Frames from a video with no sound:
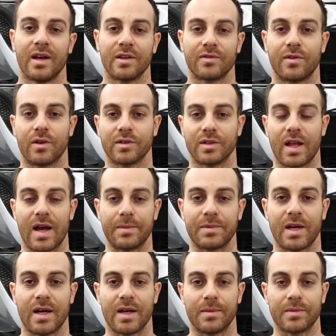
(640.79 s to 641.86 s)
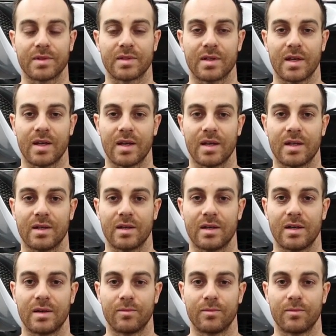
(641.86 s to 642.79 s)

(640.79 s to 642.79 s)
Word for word: as far as lap times and uh,